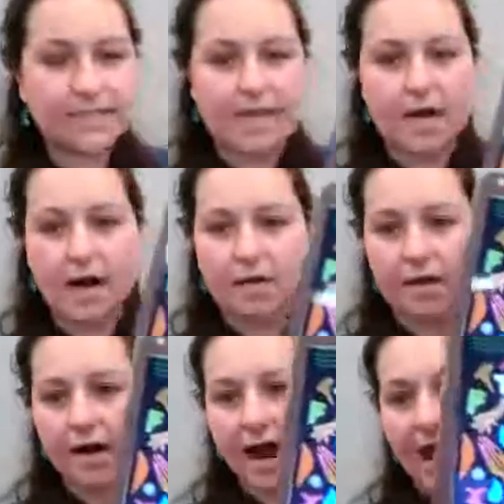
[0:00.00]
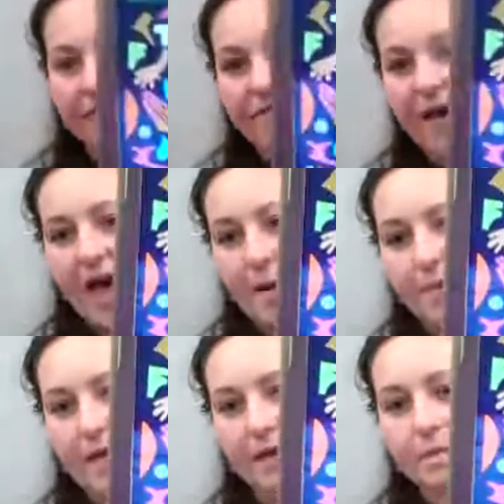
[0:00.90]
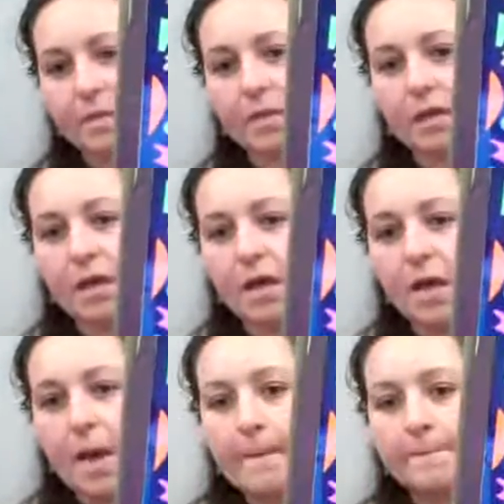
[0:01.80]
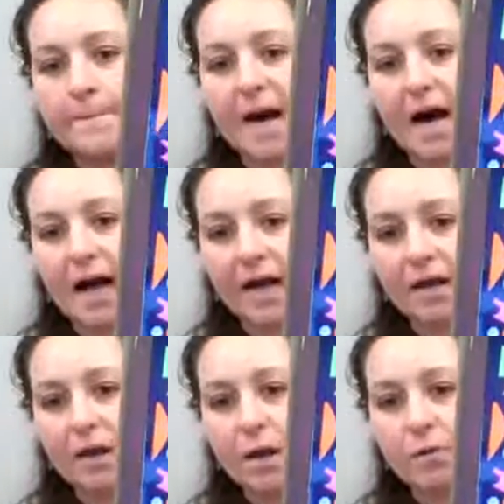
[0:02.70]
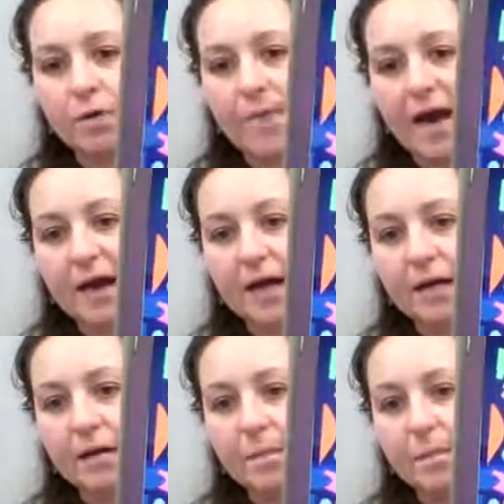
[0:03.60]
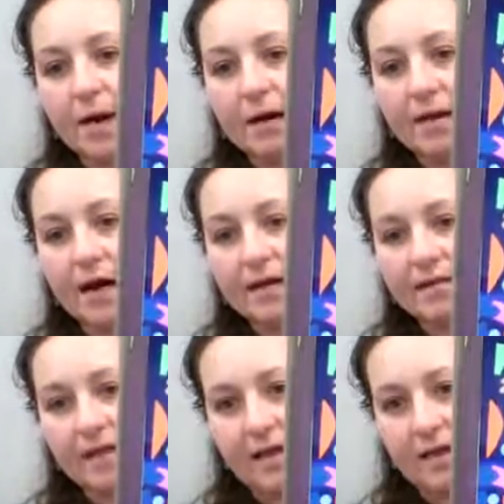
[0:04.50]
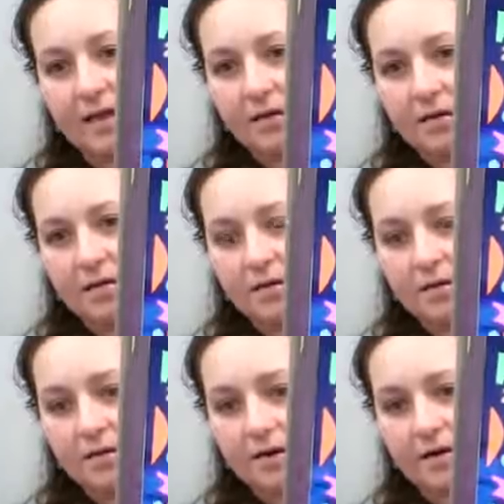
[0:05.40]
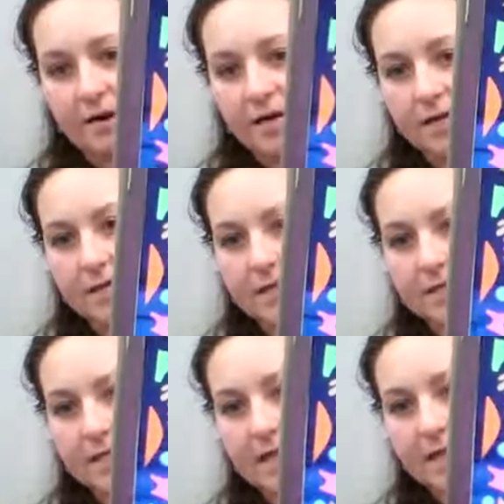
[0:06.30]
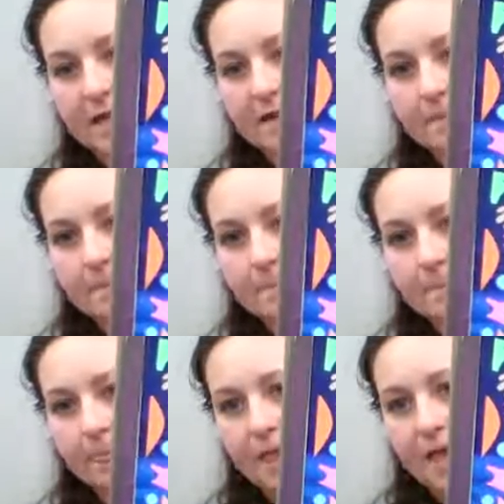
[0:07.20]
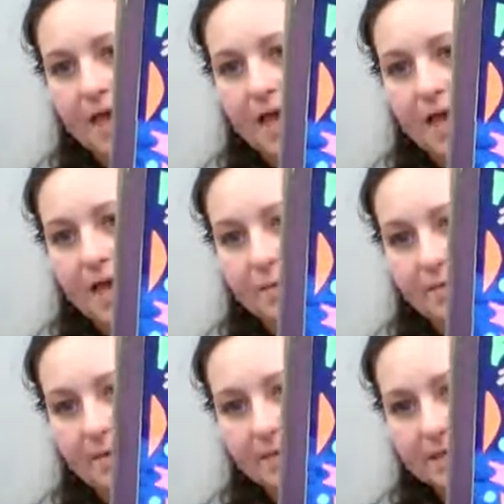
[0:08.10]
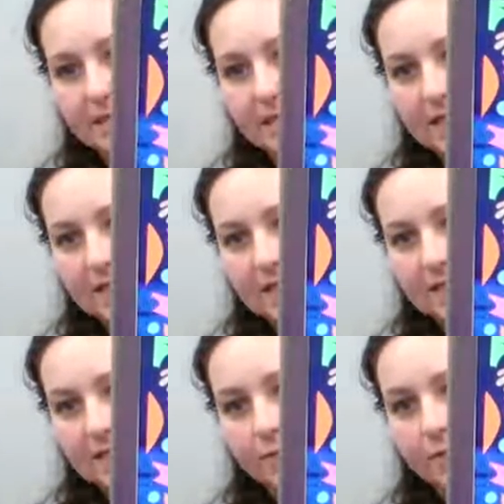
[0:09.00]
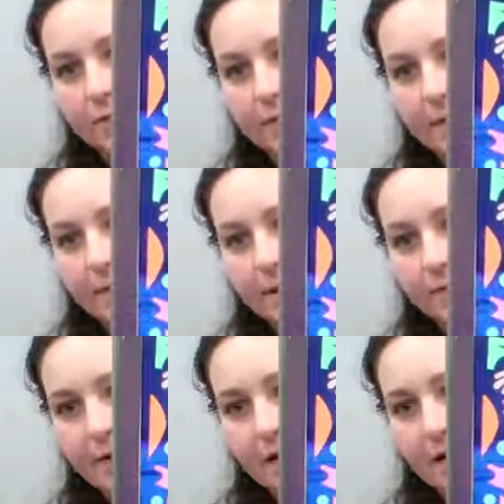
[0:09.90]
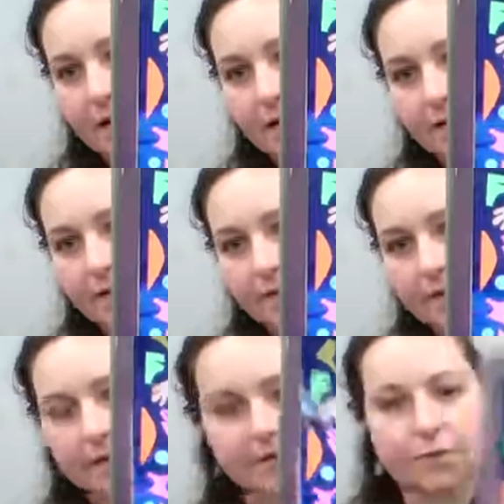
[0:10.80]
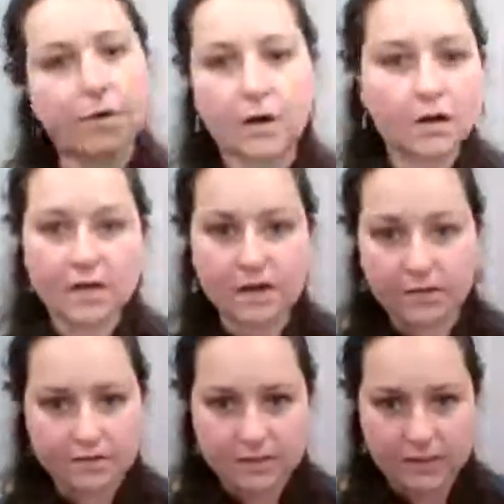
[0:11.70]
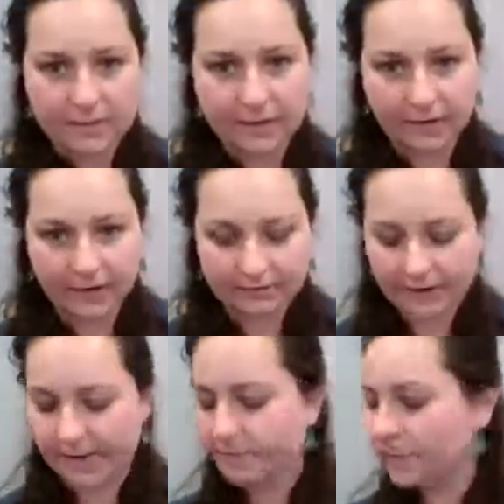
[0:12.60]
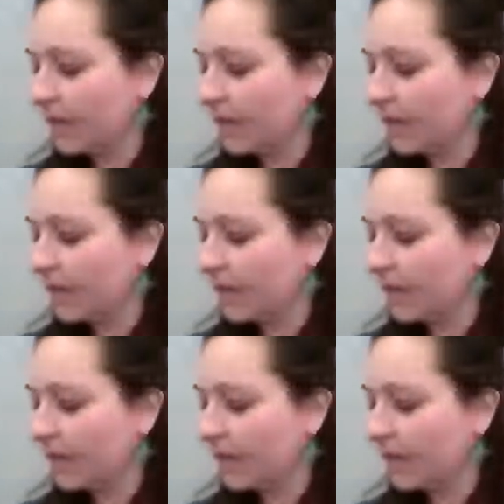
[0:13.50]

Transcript: The Other Half of Happy by Rebecca Balcarcel. All right, can you see that there? And you might be able to see that it's a Pour Belpré honor book, so you already know it's going to be great, right?